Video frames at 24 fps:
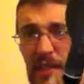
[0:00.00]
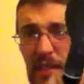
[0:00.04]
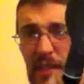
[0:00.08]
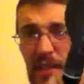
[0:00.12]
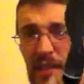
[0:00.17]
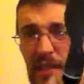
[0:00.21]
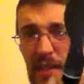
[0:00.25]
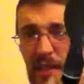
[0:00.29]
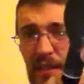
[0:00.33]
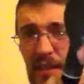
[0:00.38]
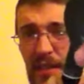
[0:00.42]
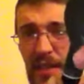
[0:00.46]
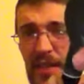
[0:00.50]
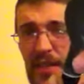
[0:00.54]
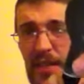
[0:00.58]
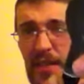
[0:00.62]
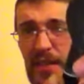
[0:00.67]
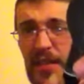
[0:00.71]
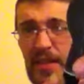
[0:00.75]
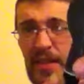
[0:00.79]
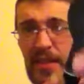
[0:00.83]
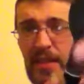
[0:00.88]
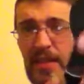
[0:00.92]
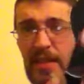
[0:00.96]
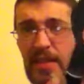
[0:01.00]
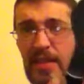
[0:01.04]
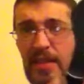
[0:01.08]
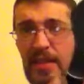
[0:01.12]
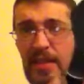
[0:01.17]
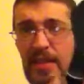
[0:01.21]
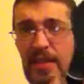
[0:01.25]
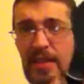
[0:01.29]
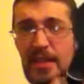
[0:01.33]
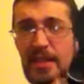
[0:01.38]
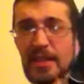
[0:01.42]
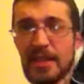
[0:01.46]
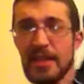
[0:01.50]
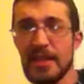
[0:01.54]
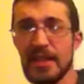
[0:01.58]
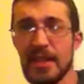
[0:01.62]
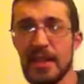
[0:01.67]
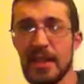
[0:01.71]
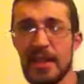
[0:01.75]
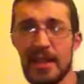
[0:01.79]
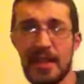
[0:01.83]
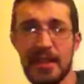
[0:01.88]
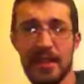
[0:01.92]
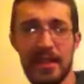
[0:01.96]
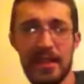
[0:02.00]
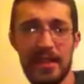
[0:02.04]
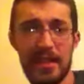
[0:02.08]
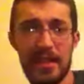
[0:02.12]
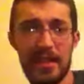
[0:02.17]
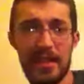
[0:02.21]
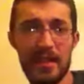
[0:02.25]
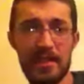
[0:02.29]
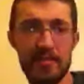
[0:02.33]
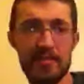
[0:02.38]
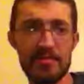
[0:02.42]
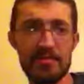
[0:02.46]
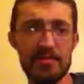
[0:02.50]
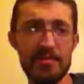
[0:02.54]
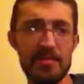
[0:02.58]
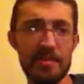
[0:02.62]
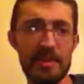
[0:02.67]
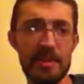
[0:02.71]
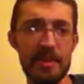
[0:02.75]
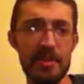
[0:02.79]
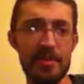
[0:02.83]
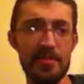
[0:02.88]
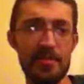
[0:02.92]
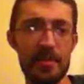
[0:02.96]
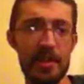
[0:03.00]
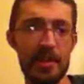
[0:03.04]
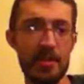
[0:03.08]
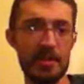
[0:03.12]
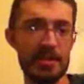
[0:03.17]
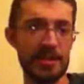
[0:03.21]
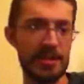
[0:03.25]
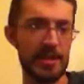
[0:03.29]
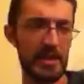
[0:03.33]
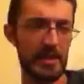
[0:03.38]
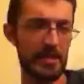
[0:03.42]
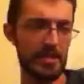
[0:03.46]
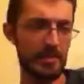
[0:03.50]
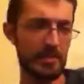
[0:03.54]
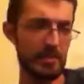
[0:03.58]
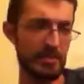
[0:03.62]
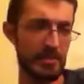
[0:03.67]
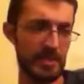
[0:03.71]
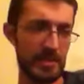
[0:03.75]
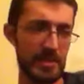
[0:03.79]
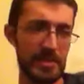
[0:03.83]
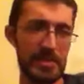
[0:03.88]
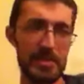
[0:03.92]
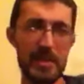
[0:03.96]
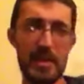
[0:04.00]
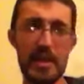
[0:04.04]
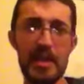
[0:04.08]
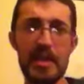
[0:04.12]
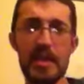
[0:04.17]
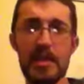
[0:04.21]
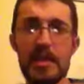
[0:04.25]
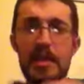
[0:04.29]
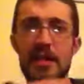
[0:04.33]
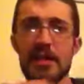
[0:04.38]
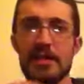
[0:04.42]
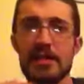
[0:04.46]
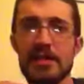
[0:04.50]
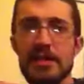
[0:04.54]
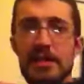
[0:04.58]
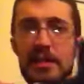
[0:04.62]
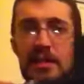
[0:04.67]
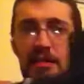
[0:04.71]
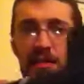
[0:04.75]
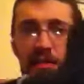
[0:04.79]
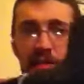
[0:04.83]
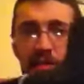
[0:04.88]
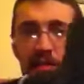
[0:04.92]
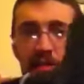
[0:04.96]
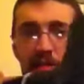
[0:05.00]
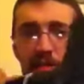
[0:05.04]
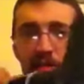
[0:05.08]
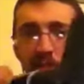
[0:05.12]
right there, and then polished up. It's still